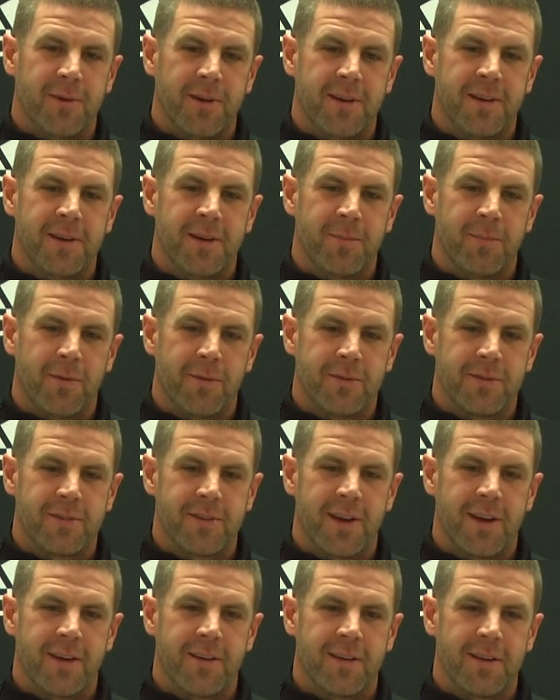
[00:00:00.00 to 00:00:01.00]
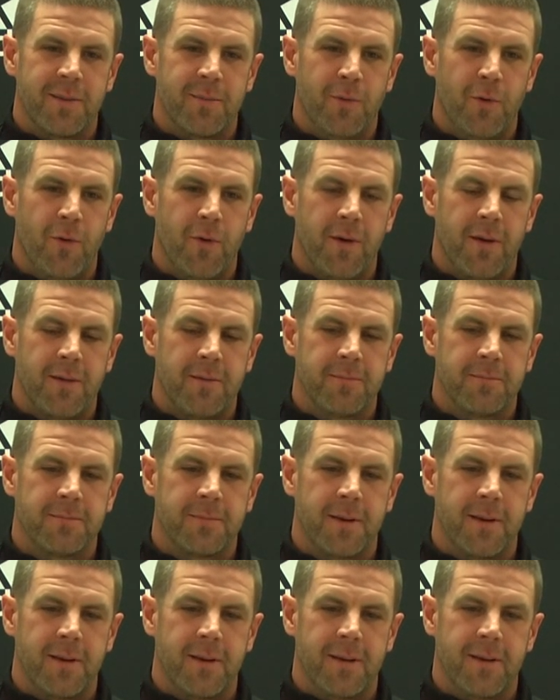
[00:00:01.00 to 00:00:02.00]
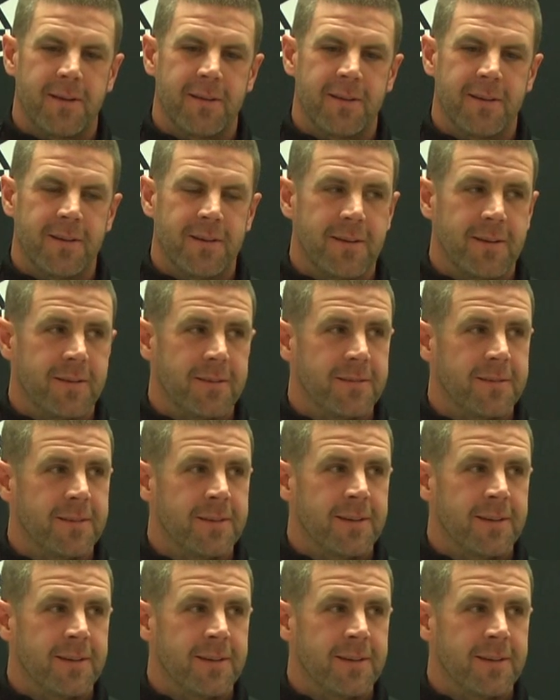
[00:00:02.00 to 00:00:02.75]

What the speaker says: We'd get up on Saturday morning and